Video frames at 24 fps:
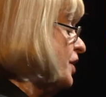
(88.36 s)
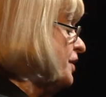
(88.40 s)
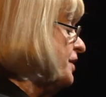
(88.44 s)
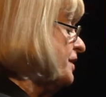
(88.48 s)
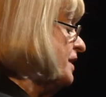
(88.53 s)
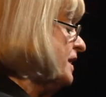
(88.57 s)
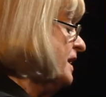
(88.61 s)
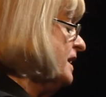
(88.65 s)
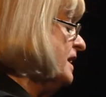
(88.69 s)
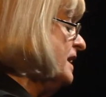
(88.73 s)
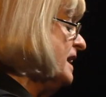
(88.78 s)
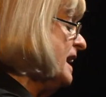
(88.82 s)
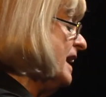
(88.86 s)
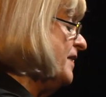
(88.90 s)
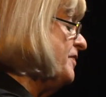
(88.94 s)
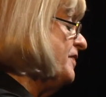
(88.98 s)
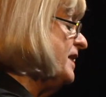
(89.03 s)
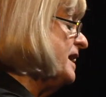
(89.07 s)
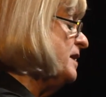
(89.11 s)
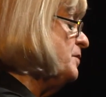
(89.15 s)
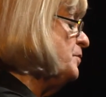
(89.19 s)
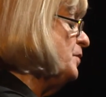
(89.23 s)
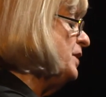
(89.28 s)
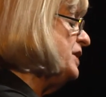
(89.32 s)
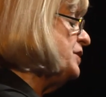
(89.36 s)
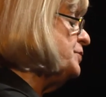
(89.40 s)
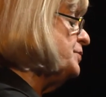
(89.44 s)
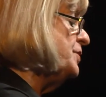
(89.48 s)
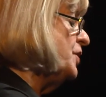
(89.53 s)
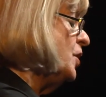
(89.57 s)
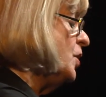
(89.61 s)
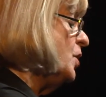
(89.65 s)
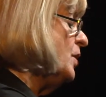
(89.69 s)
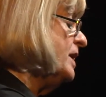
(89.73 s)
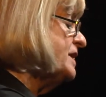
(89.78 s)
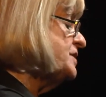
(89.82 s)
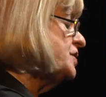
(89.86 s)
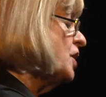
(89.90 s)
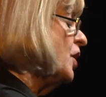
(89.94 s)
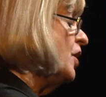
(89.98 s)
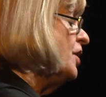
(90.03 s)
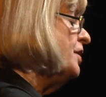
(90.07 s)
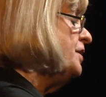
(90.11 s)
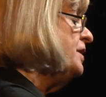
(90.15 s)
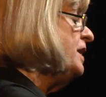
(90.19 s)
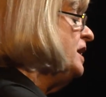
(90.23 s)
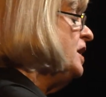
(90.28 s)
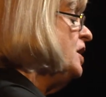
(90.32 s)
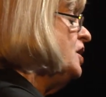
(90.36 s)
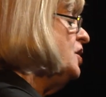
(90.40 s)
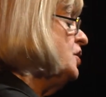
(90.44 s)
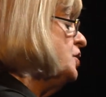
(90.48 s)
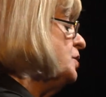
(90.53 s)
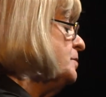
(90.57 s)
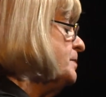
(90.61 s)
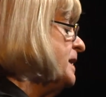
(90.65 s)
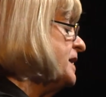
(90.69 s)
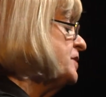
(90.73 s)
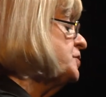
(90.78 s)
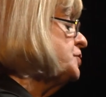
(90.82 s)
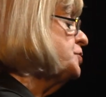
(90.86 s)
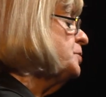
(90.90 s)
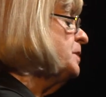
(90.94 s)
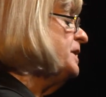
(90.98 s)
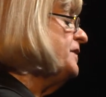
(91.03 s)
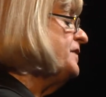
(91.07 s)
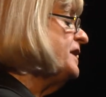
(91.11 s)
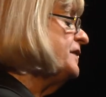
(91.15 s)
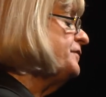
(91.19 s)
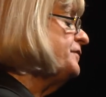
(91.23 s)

are not going to enjoy yourself by laughing at